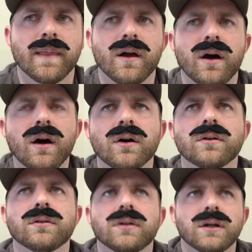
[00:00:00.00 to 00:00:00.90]

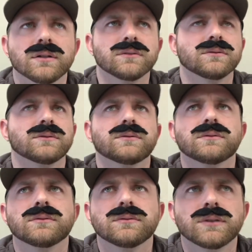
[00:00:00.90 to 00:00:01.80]

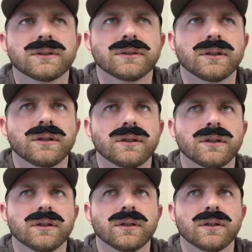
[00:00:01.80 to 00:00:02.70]
Let's see.
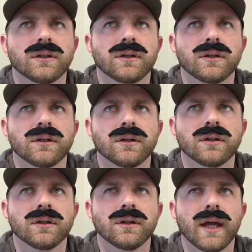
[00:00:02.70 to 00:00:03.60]

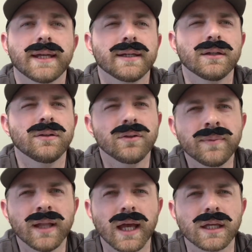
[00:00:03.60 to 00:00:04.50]
Like, you
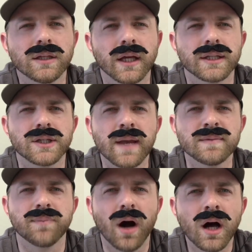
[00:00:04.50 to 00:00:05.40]
mean like James
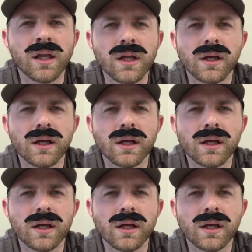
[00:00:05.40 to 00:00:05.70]
Bond?